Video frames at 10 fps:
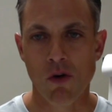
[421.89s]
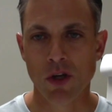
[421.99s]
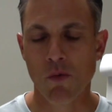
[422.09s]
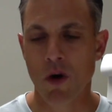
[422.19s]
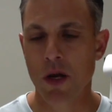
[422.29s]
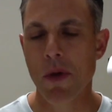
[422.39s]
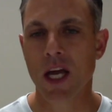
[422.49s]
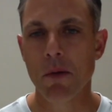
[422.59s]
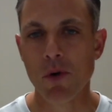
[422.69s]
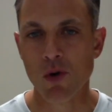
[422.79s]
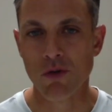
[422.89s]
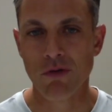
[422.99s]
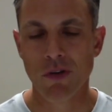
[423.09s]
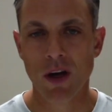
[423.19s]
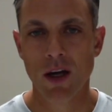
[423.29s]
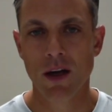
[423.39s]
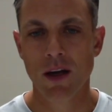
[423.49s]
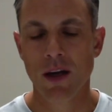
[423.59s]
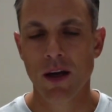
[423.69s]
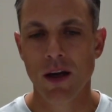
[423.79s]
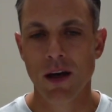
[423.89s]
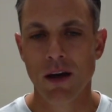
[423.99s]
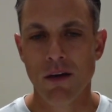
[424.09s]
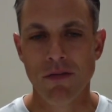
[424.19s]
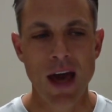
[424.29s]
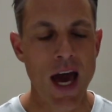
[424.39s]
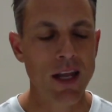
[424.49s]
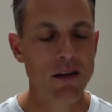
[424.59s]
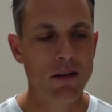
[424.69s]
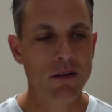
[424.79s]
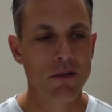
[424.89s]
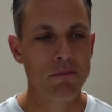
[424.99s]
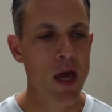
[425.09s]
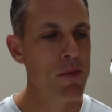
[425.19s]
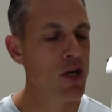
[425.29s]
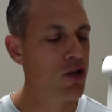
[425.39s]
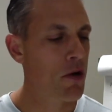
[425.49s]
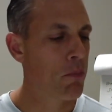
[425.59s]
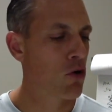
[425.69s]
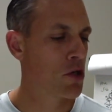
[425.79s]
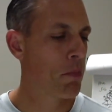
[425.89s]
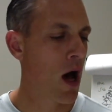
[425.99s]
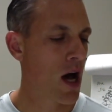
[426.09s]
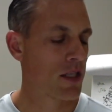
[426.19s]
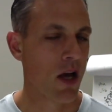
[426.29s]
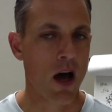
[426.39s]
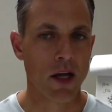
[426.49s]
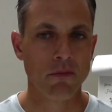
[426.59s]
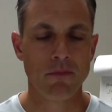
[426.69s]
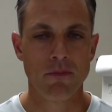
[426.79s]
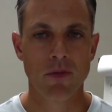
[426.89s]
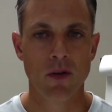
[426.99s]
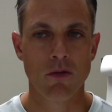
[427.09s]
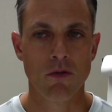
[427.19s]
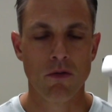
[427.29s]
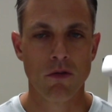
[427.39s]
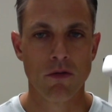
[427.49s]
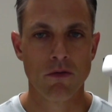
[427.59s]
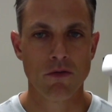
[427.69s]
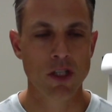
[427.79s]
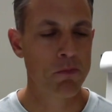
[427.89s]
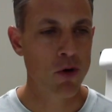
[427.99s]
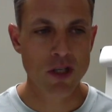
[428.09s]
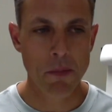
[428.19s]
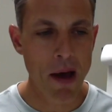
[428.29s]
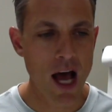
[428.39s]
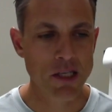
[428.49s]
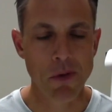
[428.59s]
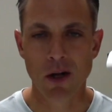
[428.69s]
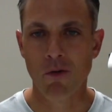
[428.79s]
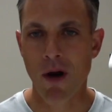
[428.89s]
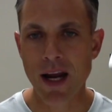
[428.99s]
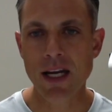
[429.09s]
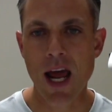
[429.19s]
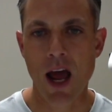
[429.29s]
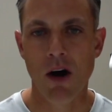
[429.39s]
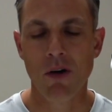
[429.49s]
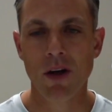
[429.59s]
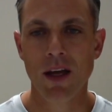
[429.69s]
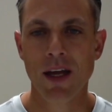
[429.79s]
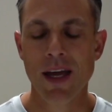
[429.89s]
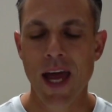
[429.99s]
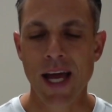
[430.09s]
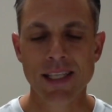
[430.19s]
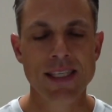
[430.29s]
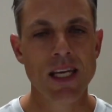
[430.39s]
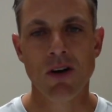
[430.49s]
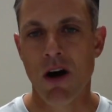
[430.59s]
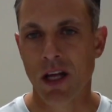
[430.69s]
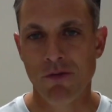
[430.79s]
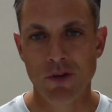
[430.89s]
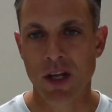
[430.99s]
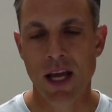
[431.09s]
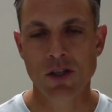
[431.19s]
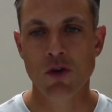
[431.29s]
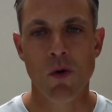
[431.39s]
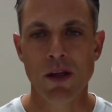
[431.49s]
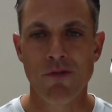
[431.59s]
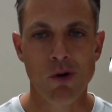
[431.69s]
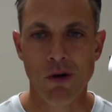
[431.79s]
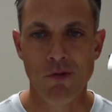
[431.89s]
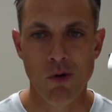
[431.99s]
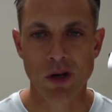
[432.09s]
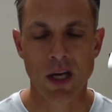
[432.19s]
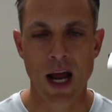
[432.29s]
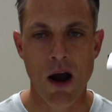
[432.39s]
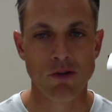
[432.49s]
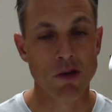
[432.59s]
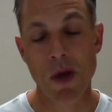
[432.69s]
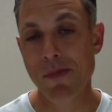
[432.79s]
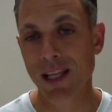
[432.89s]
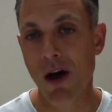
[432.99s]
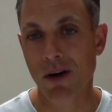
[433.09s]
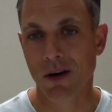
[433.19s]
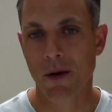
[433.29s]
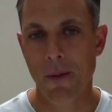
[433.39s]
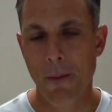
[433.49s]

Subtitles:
you want to make a move that maybe you should push pause on? Just push the pause button right now and sit on it for the next 24 or 48 hours, and maybe longer.